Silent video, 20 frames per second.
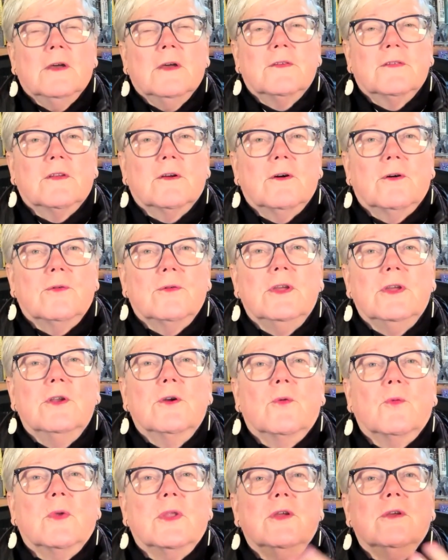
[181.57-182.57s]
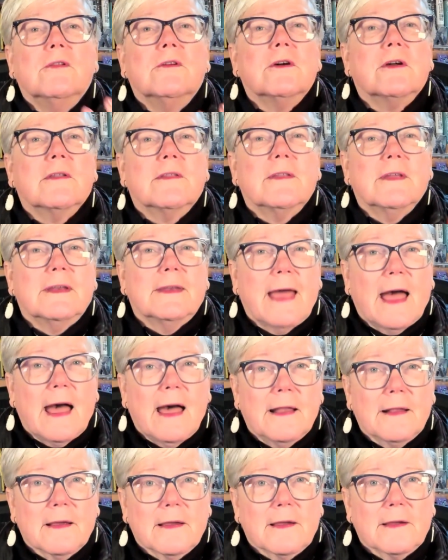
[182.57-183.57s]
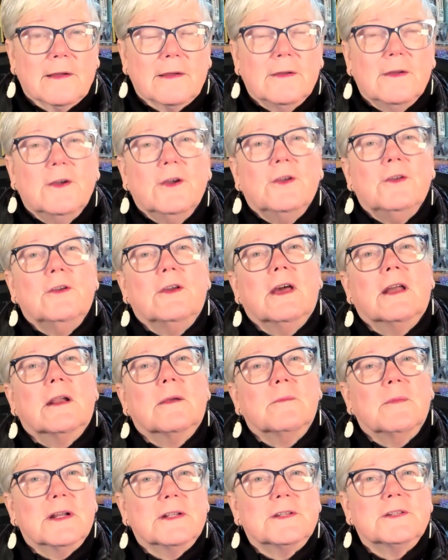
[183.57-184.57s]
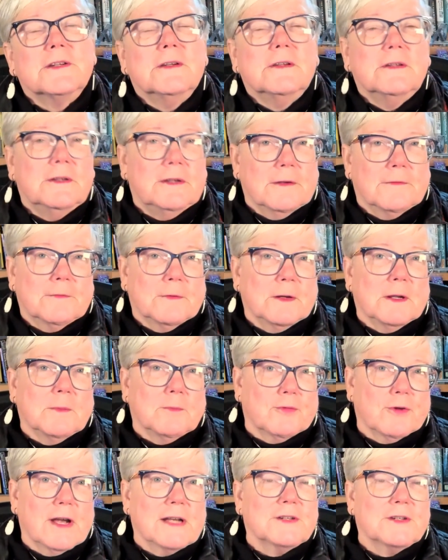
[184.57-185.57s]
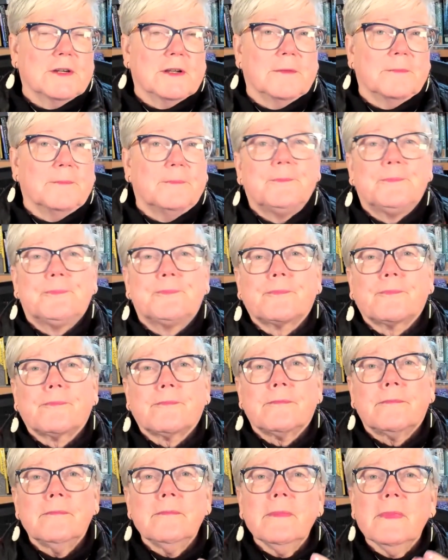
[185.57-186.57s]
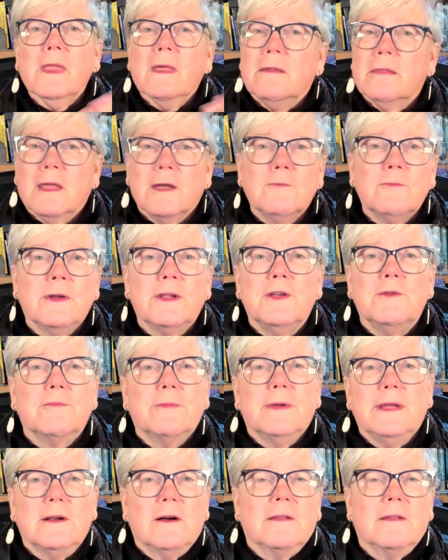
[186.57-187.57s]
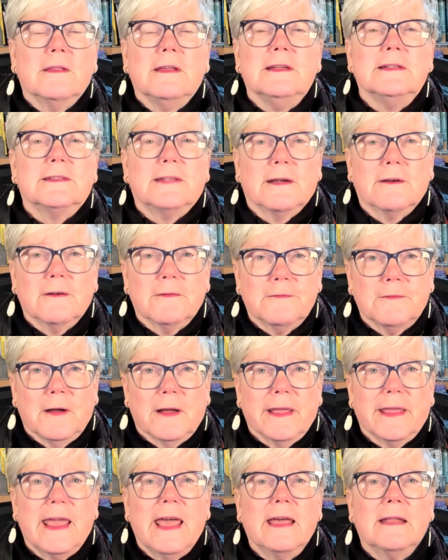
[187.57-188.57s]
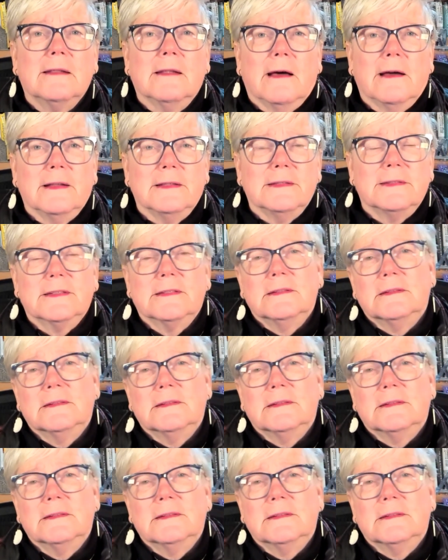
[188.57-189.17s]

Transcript: So, when you look at the data, you get a much different impression than when you read all these terrifying headlines.